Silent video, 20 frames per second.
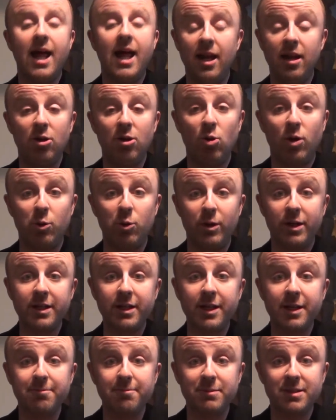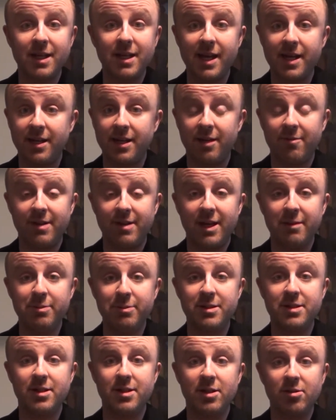Hello and welcome to yet another
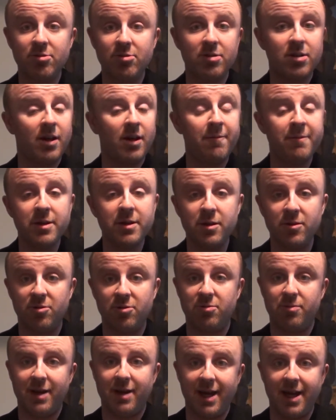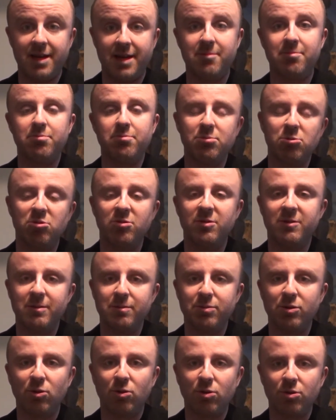episode of the Euroman Movie
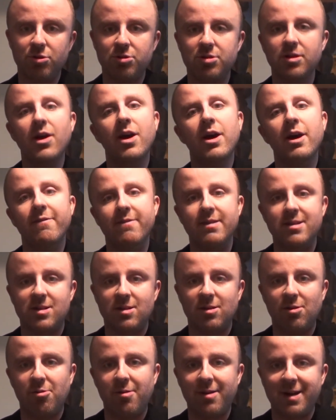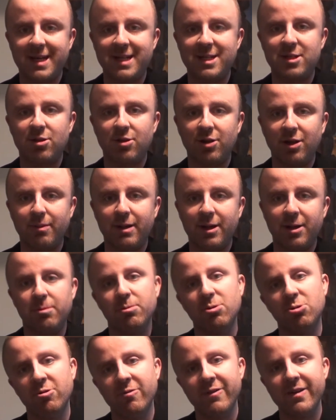Report. This show where I talk about a
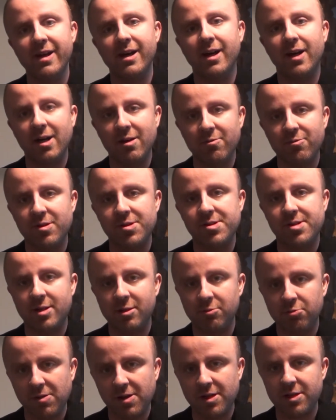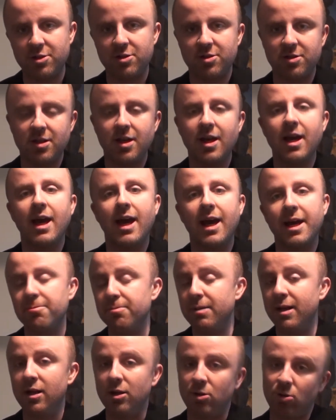movie I have recently watched at
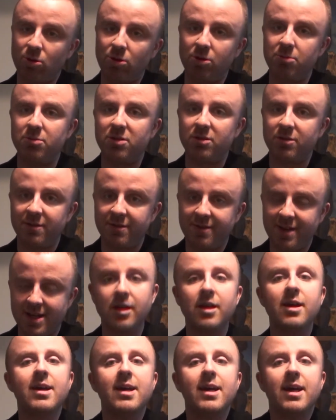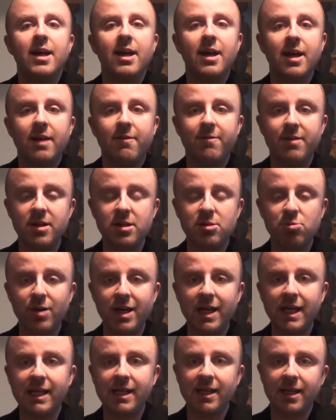my local movie theatre. This
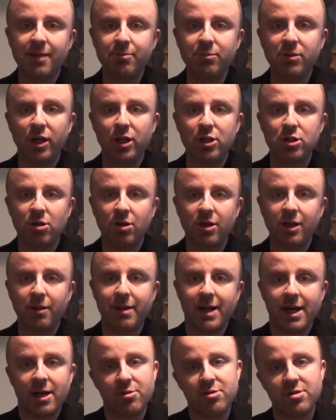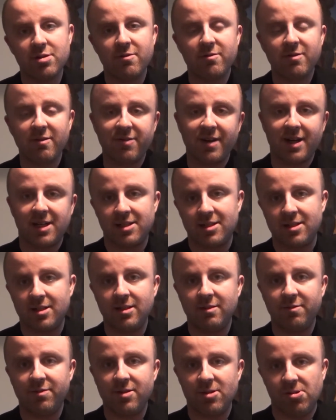week I'm going to talk about The Fast
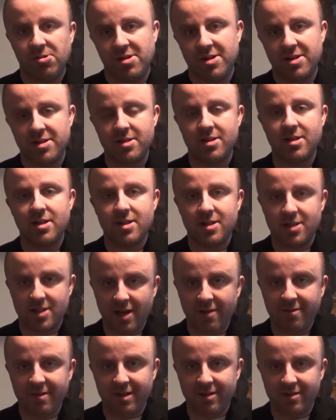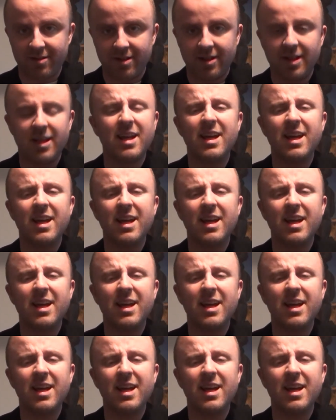and the Furious 7.